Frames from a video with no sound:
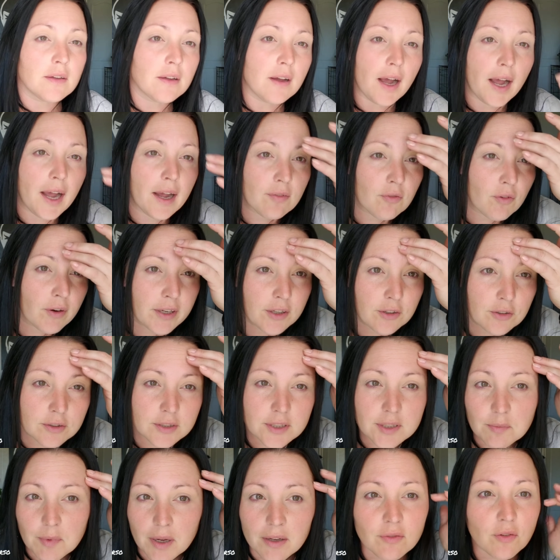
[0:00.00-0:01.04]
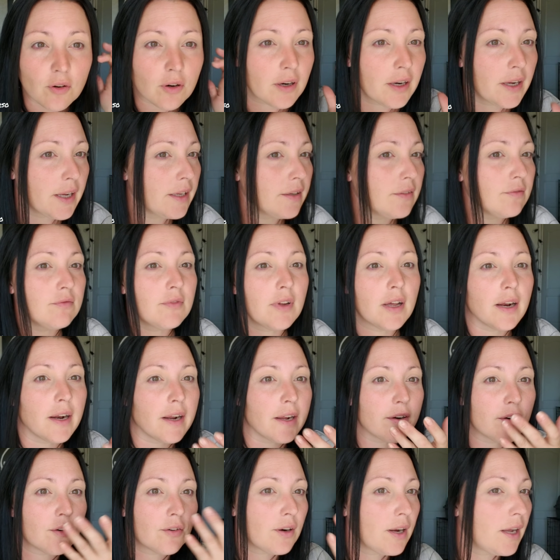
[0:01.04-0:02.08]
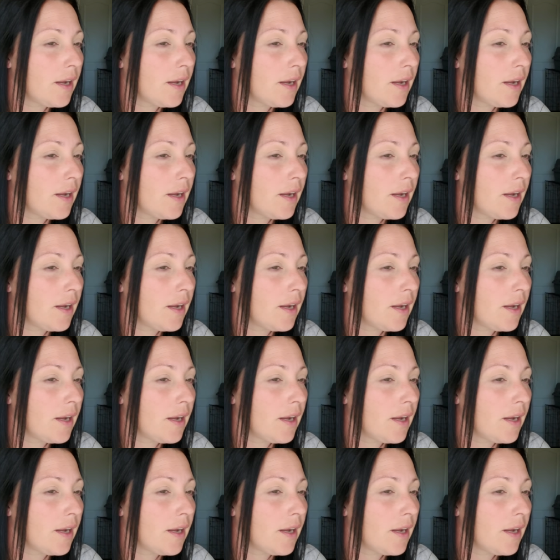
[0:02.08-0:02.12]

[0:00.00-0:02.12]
have wrinkles on my forehead, and I don't